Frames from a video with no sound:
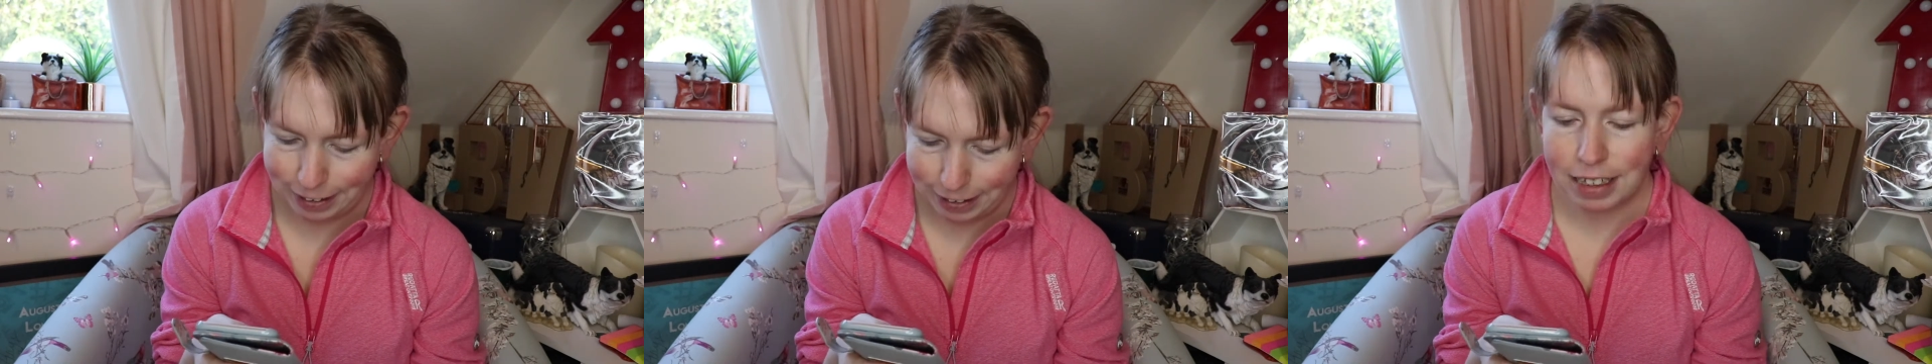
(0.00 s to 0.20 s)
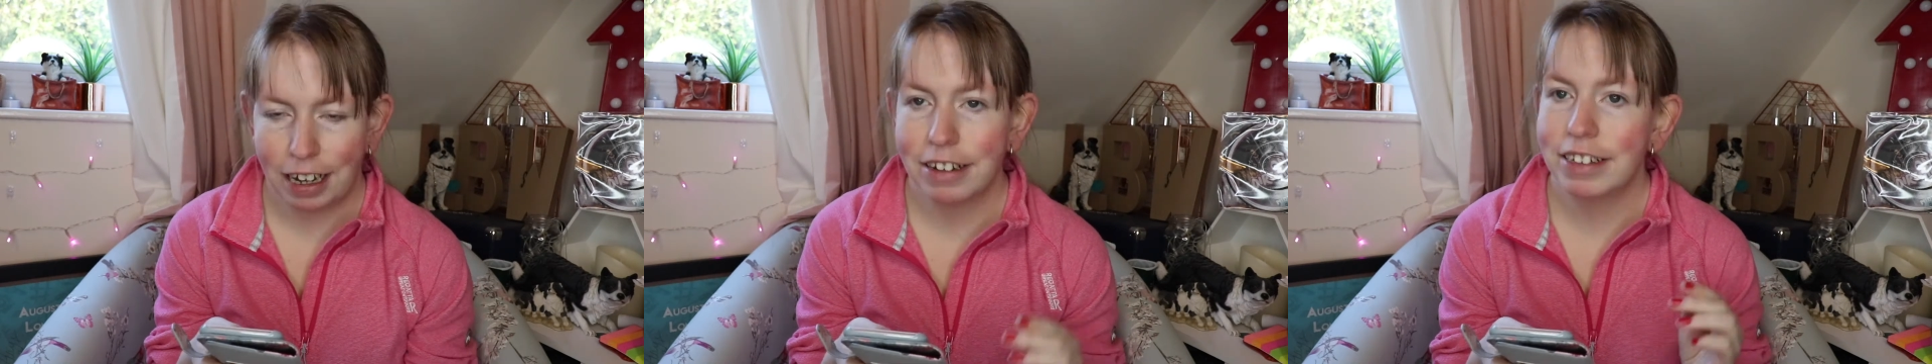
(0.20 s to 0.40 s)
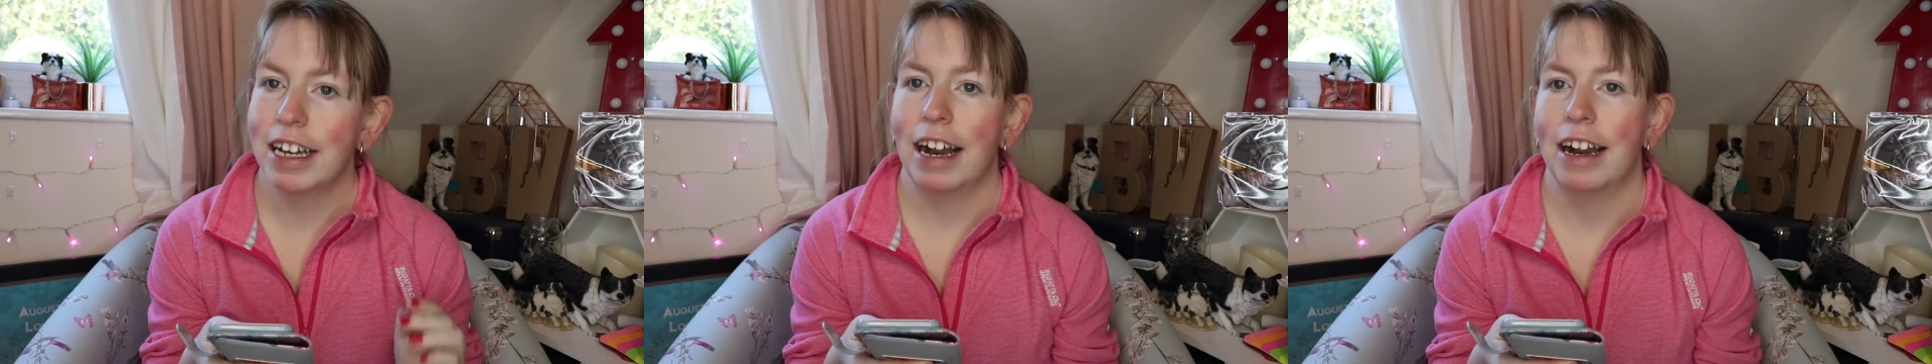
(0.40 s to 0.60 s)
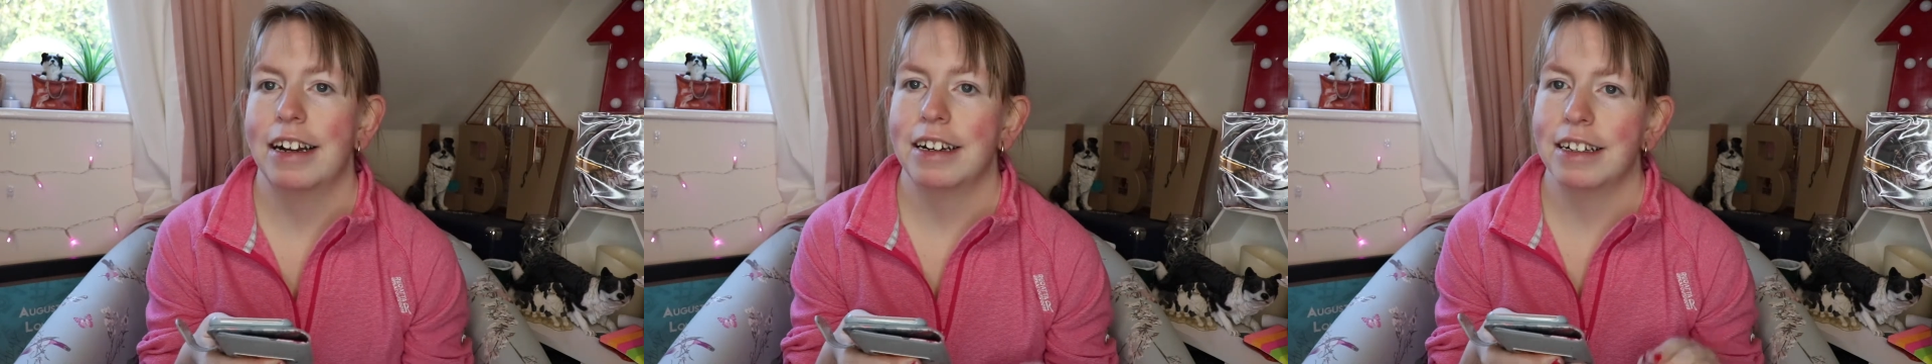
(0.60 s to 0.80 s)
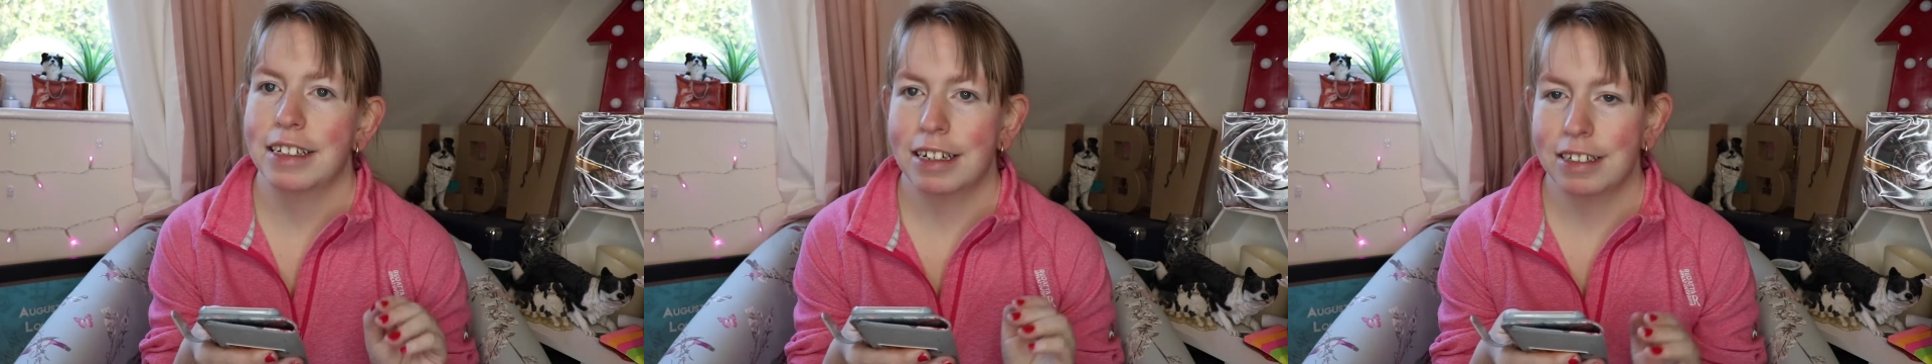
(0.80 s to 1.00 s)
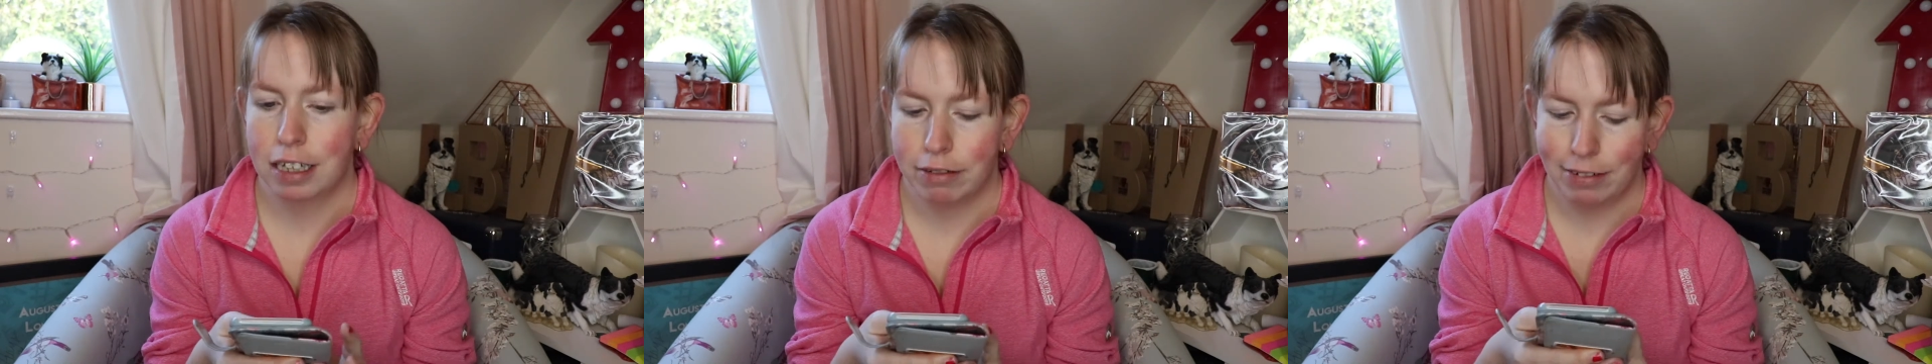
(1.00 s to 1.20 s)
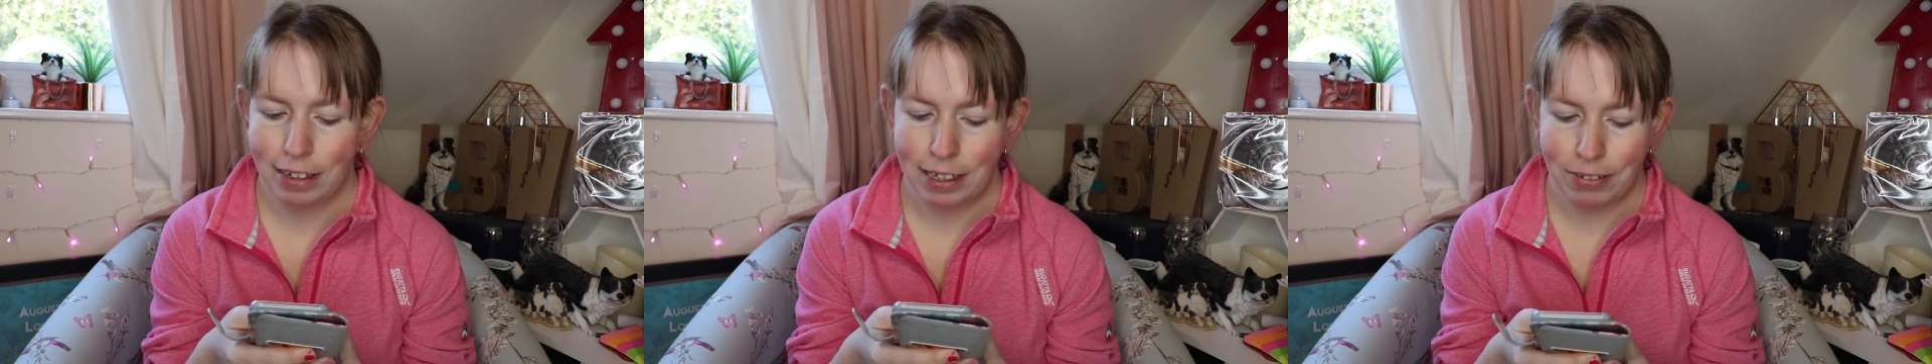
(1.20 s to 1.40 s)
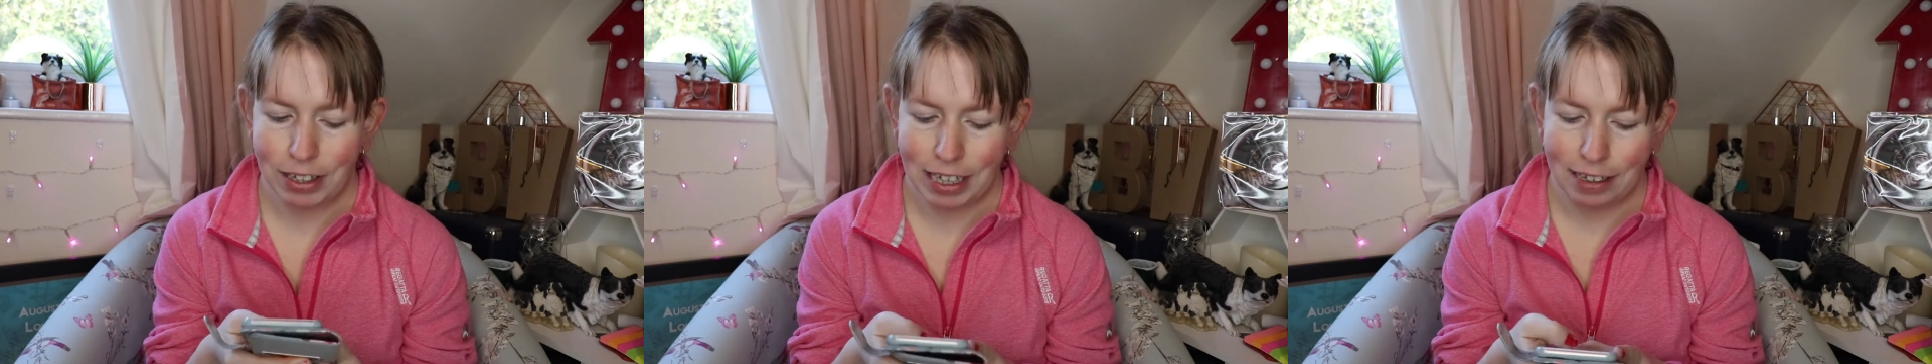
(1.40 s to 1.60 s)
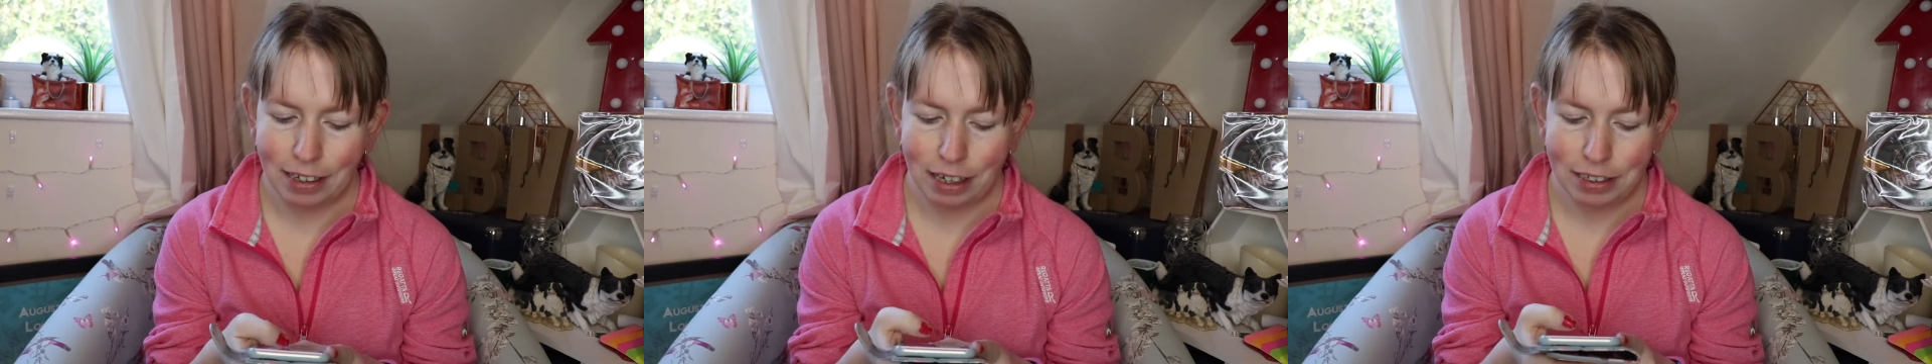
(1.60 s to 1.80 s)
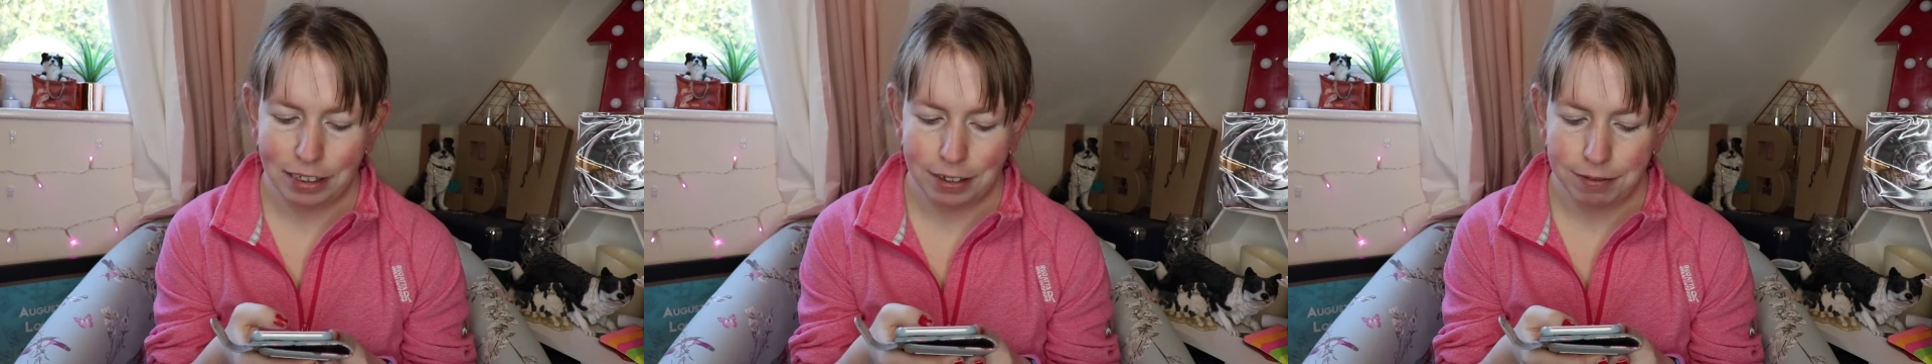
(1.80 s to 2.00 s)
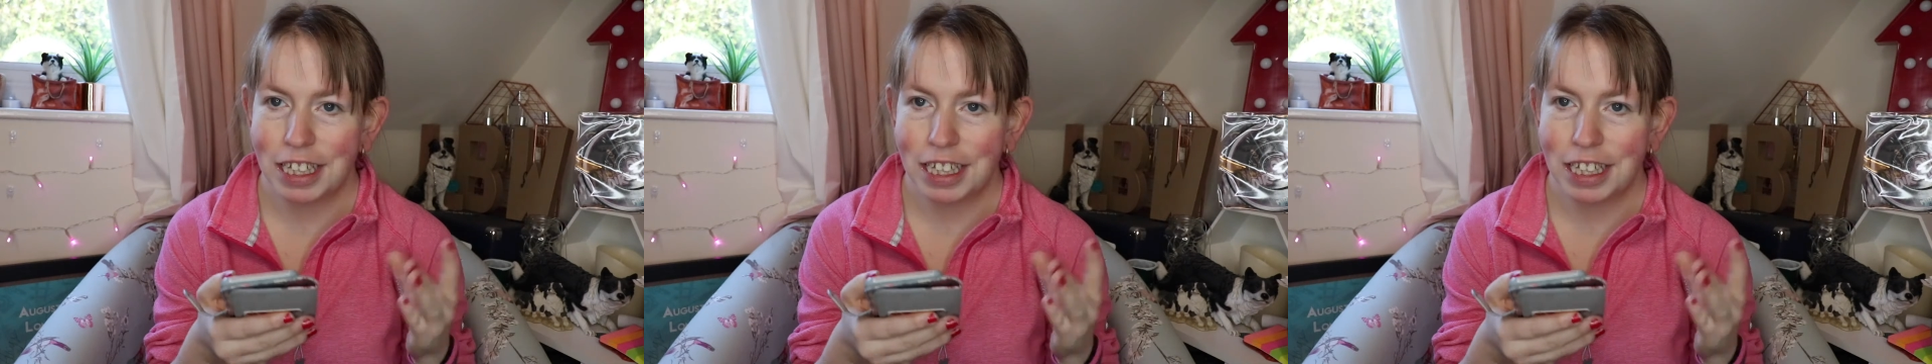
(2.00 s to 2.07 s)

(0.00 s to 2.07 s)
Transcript: So yeah, that's a really, really good,